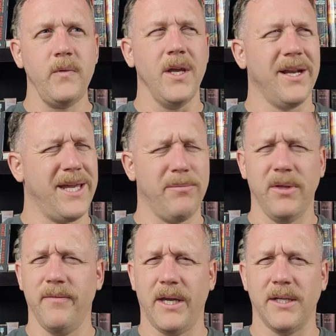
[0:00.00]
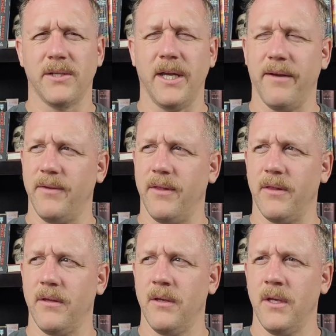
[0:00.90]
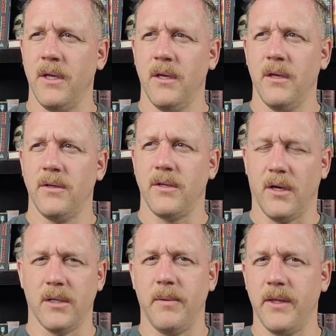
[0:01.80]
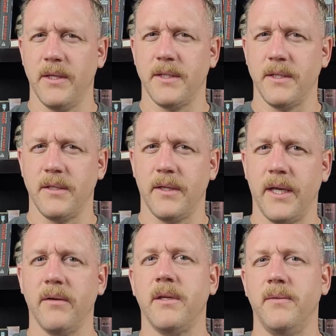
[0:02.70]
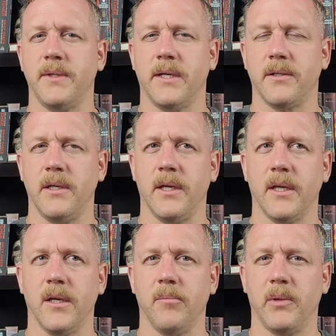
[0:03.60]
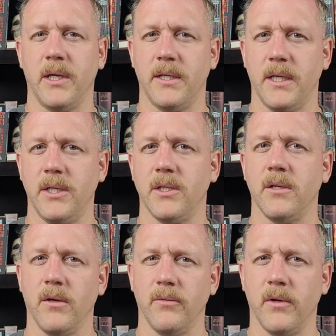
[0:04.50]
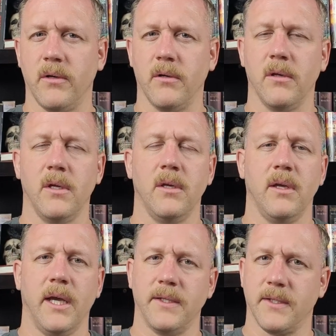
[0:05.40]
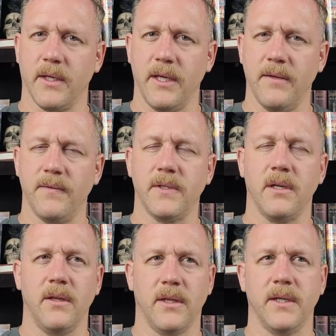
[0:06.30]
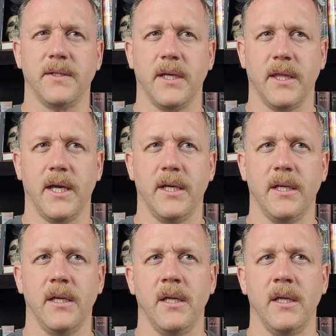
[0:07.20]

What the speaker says: I can't believe I actually haven't talked about this until now. He was actually like a plantation owner, had slaves and things like that.